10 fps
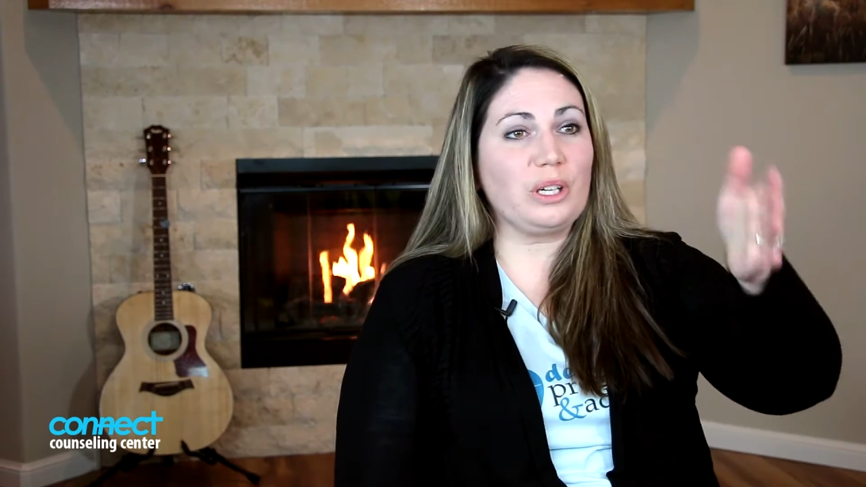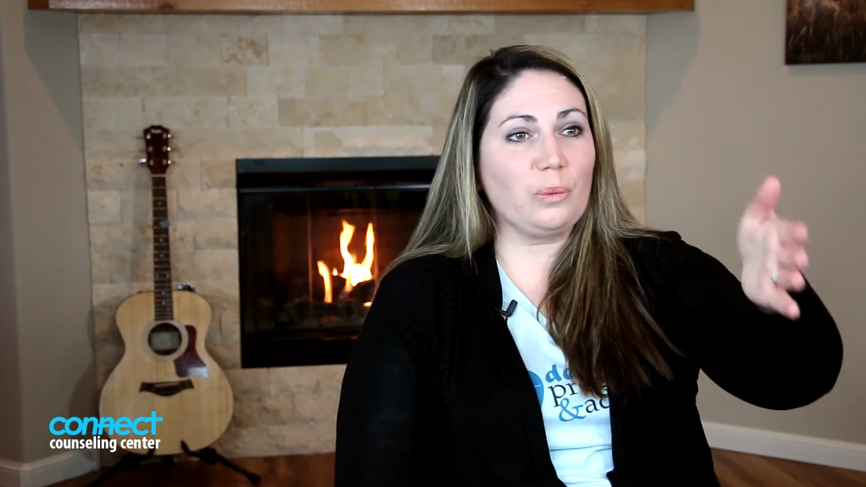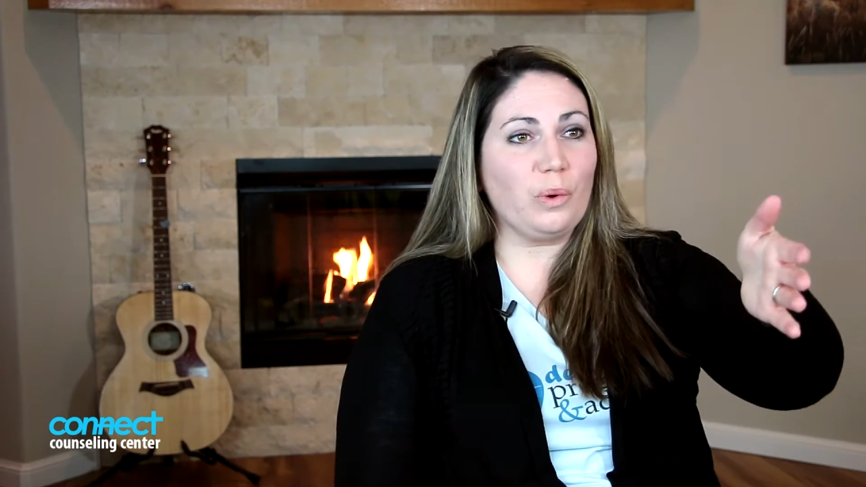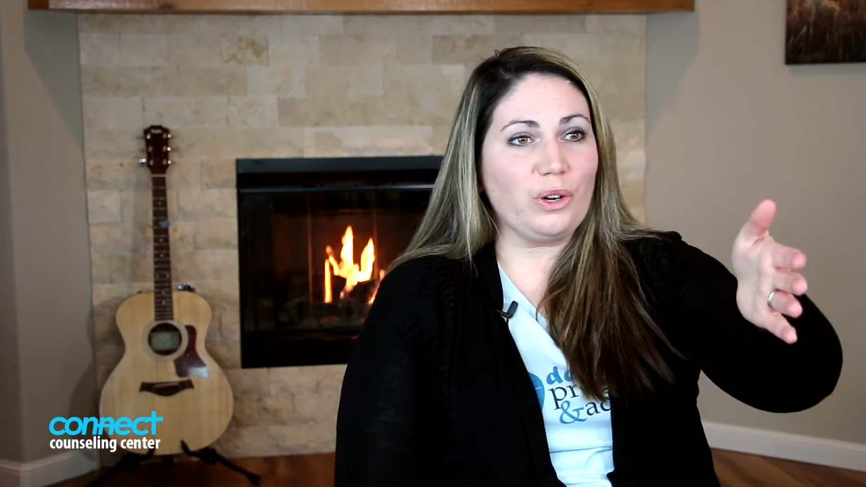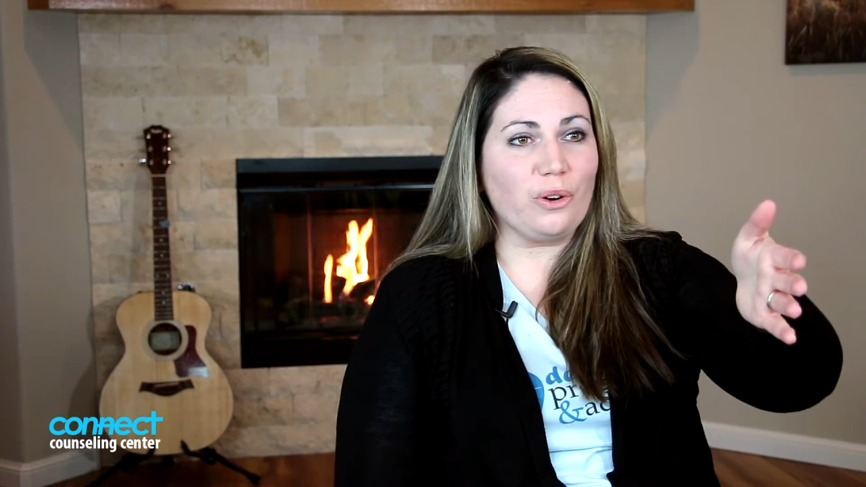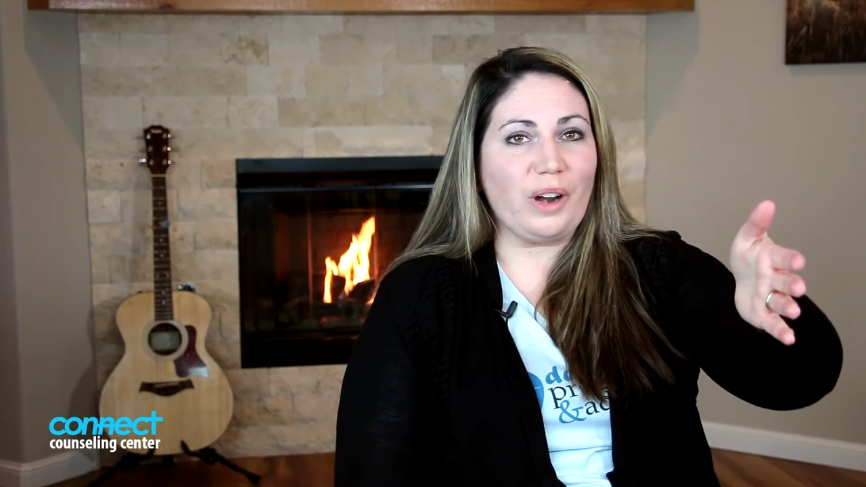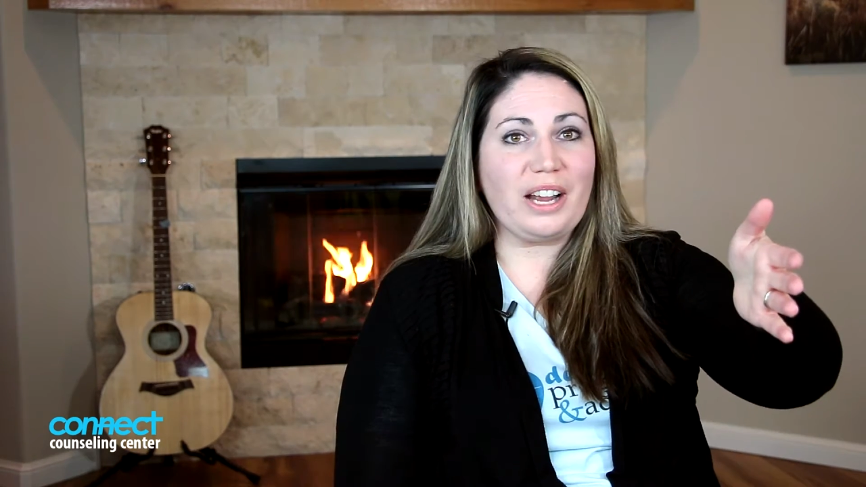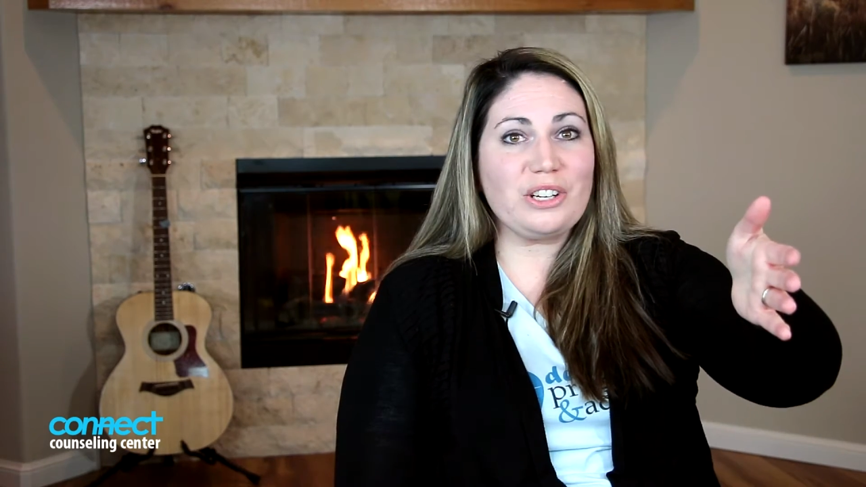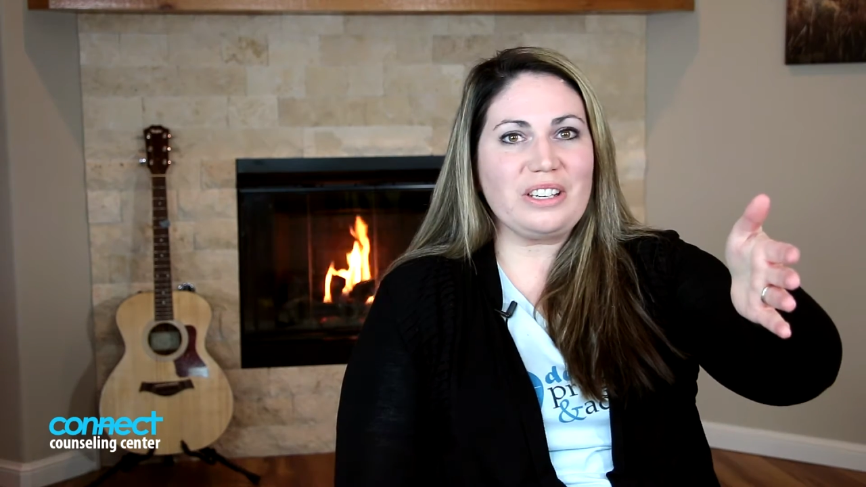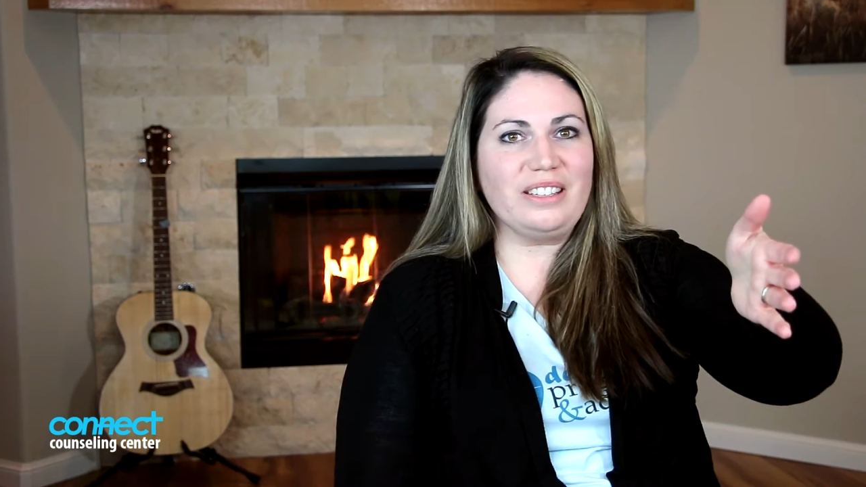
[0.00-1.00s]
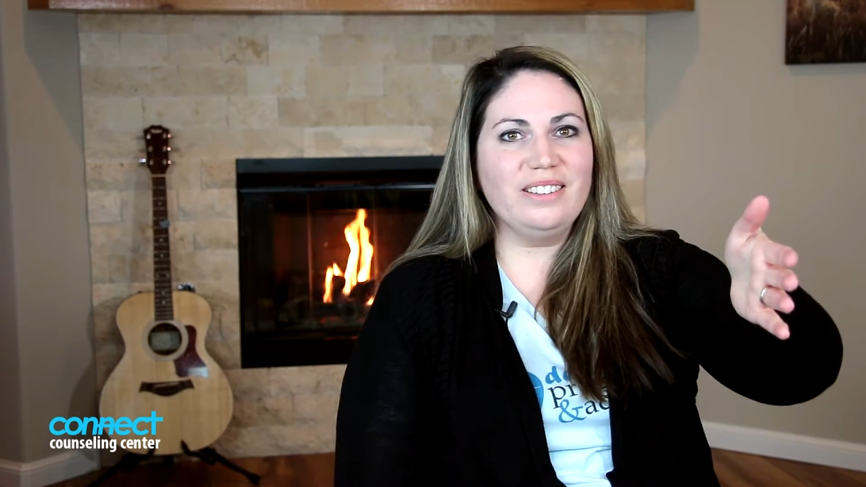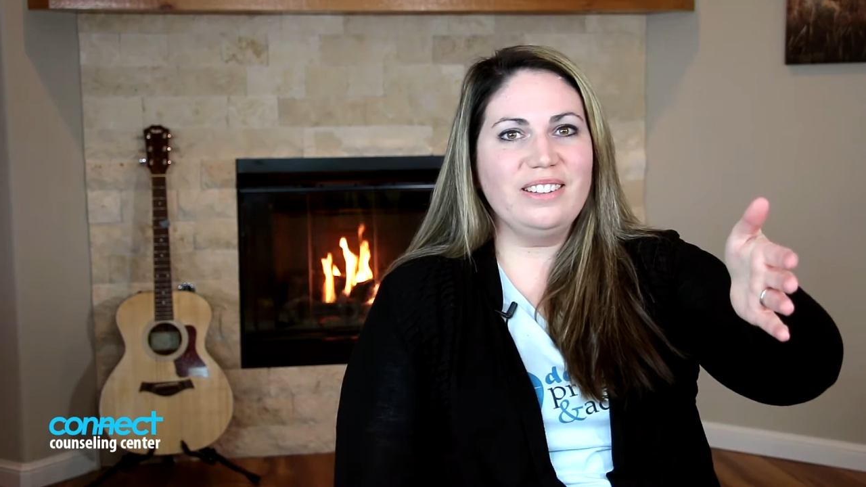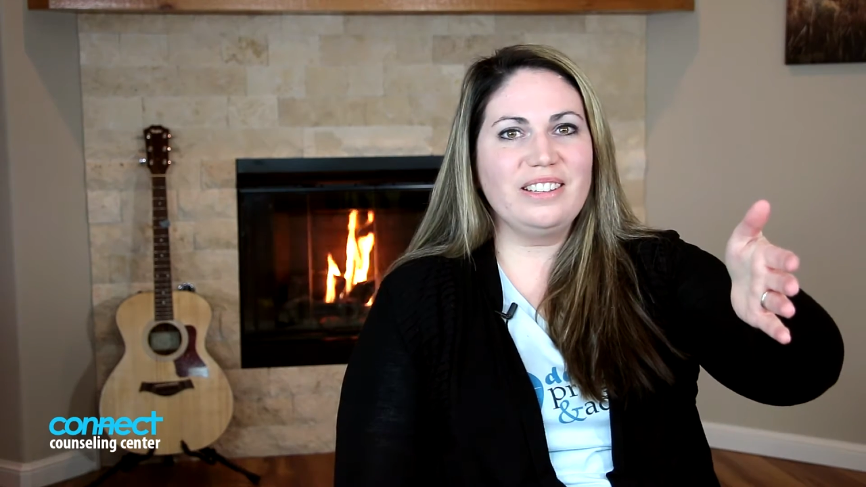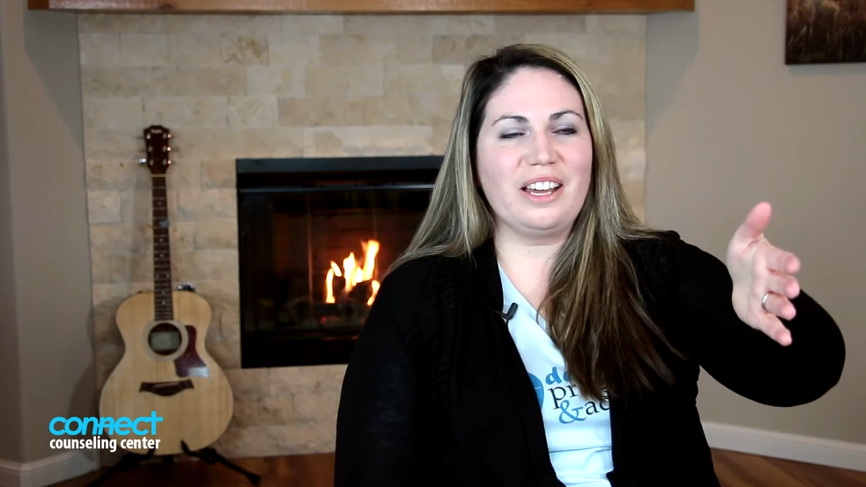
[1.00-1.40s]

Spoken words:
in one direction